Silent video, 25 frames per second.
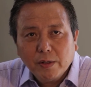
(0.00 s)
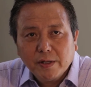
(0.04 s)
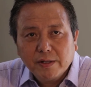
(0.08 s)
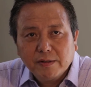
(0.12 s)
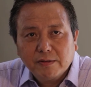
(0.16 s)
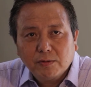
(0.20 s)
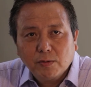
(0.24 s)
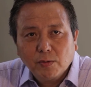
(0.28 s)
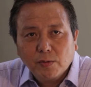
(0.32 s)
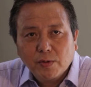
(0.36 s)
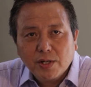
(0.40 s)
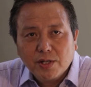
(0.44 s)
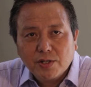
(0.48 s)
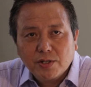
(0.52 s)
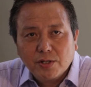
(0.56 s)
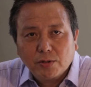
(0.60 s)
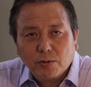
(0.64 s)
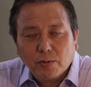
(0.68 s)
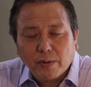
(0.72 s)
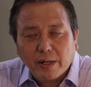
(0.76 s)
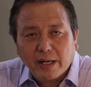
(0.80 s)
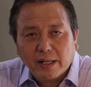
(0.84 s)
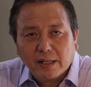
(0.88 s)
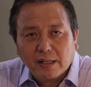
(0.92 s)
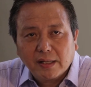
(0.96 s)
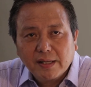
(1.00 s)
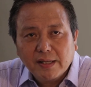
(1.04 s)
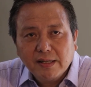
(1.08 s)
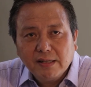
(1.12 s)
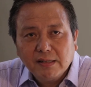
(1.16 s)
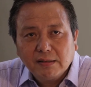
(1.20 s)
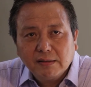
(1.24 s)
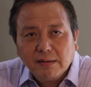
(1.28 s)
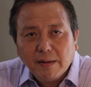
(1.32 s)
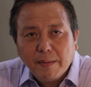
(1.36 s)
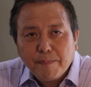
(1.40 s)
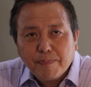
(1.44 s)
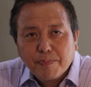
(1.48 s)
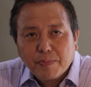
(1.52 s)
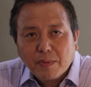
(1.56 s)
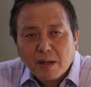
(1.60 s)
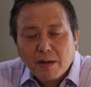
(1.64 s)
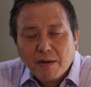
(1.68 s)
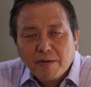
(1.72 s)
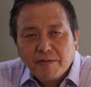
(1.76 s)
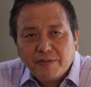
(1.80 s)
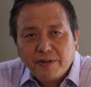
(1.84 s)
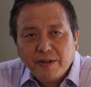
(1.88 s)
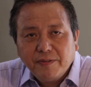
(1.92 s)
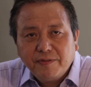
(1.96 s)
is to reach to at least
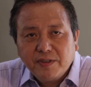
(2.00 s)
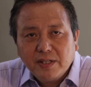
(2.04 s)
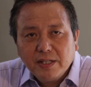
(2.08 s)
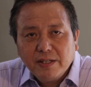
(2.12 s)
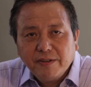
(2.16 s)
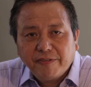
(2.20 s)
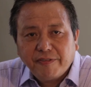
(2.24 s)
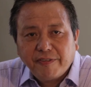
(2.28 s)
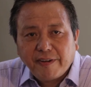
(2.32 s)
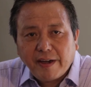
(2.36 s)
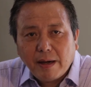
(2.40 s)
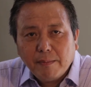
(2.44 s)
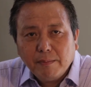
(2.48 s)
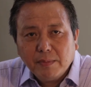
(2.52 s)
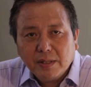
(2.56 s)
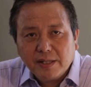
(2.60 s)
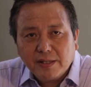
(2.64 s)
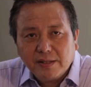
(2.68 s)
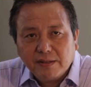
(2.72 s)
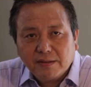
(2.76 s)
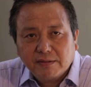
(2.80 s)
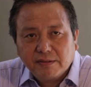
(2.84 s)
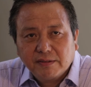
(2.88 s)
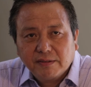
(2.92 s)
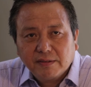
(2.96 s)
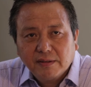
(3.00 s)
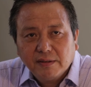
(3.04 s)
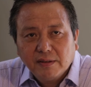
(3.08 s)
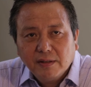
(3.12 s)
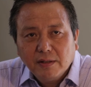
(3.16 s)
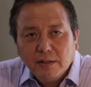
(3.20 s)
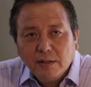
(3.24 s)
50 families